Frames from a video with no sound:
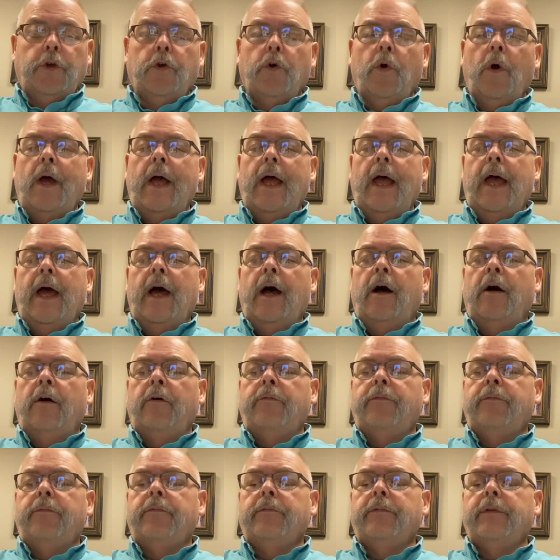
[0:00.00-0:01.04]
going to
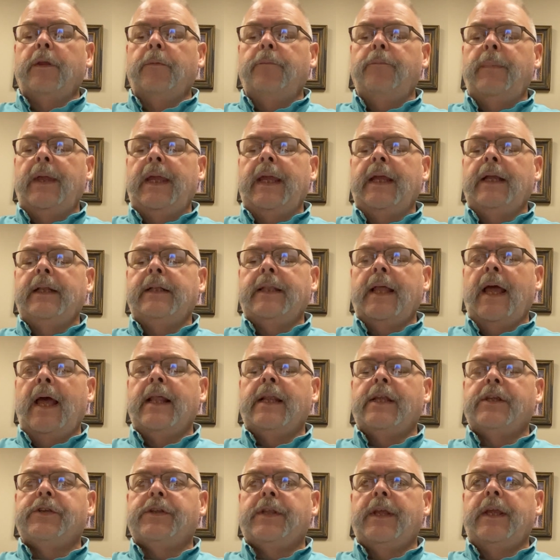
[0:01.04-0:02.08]
have the Ming
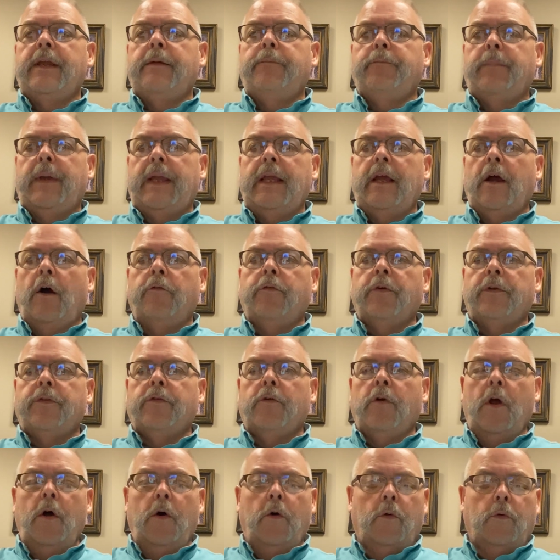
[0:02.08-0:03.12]
Dynasty be
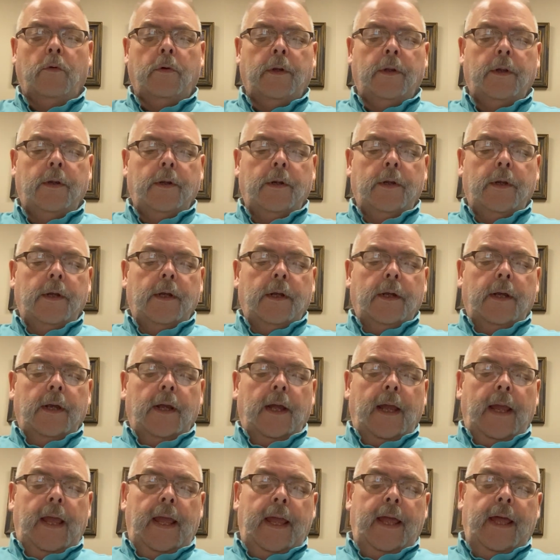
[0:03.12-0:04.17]
overthrown.
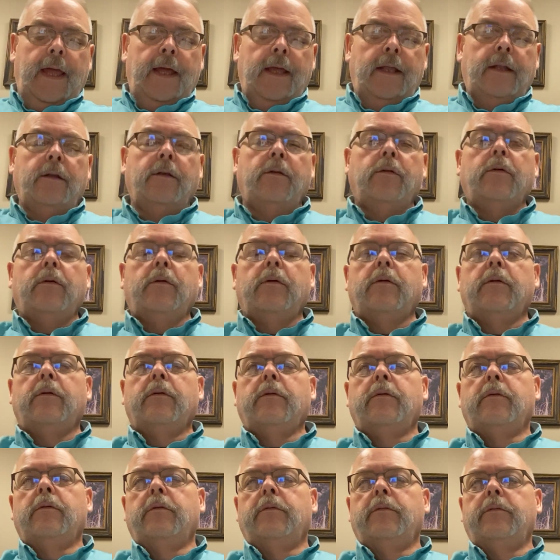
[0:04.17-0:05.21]
And
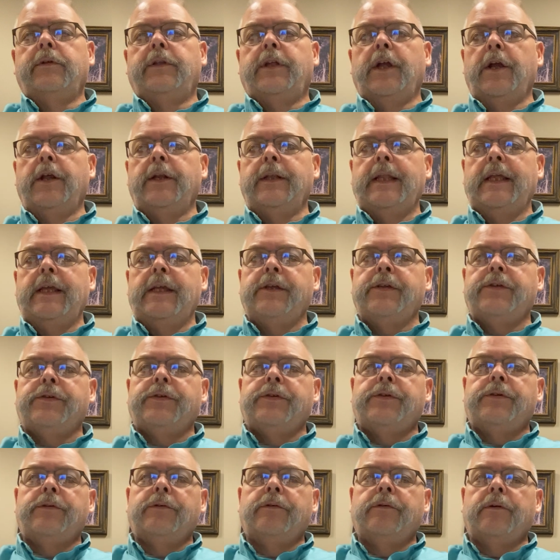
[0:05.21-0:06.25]
during
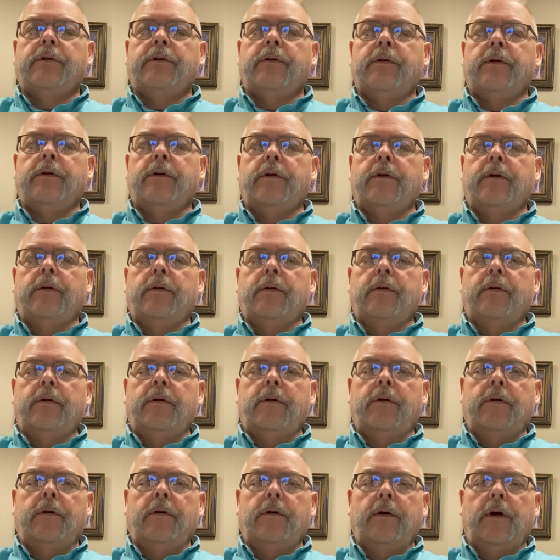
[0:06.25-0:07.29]
this
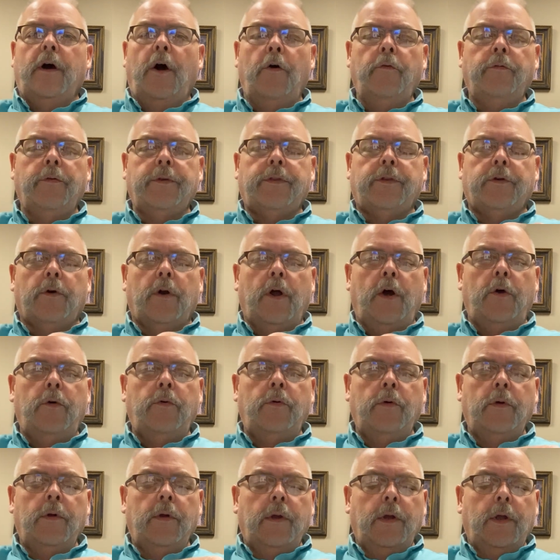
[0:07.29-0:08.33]
overthrow,
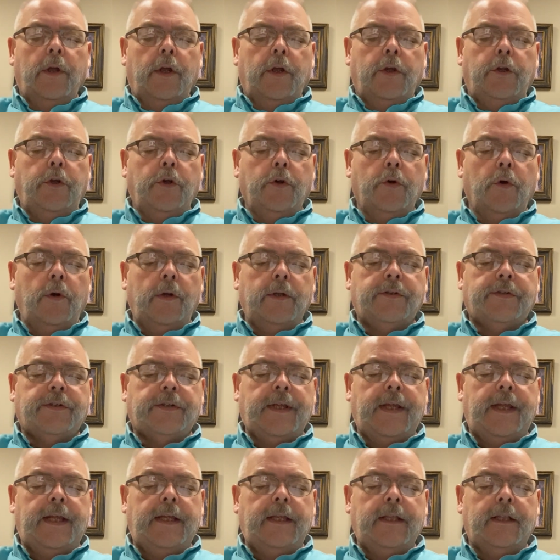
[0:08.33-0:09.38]
you're going to
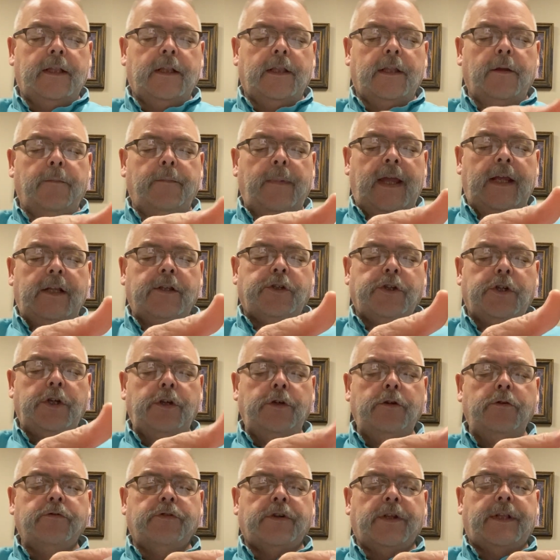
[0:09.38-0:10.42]
see the
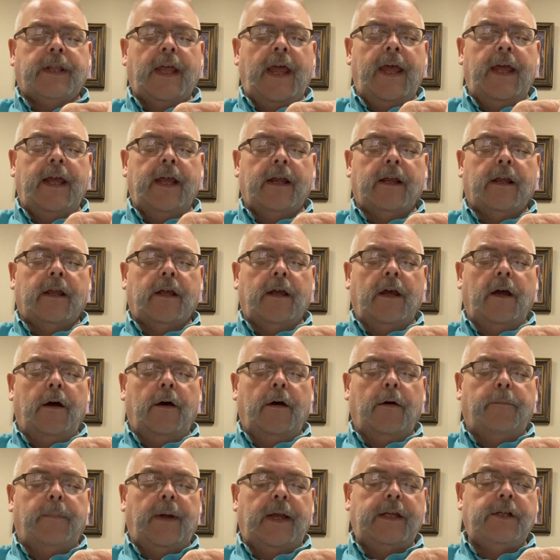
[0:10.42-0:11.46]
Manchus attack
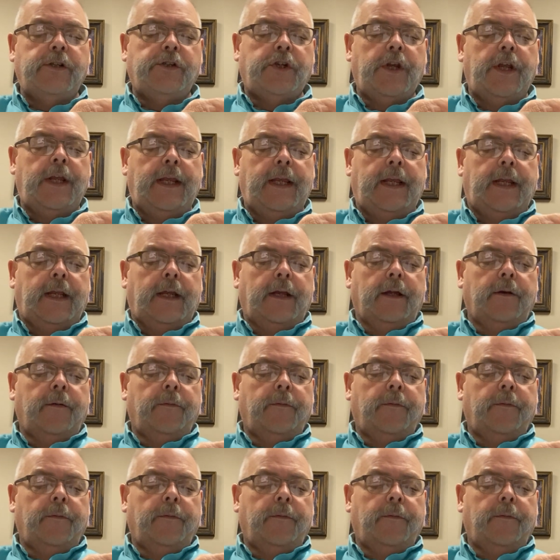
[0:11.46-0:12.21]
Beijing.